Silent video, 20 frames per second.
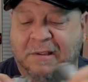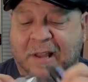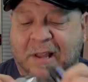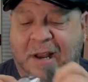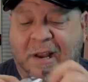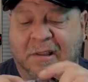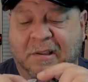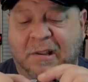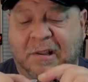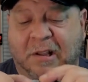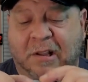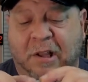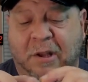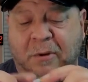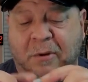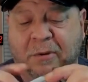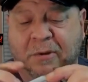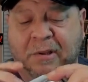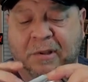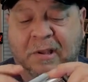that it's
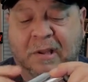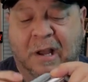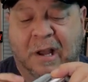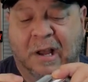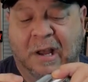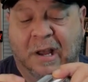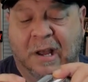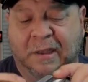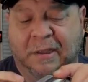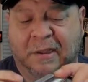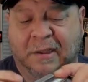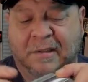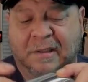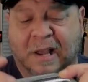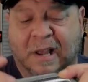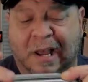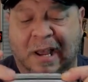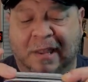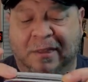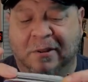closed on the
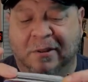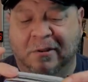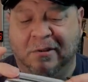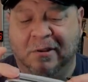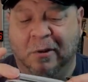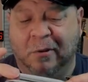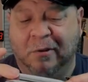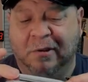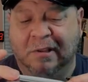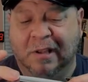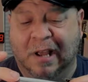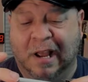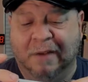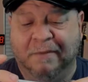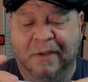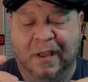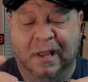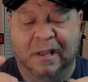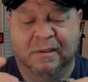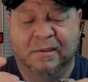side. There's no side
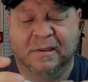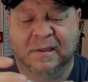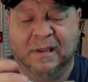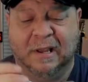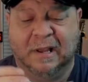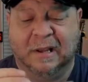vents.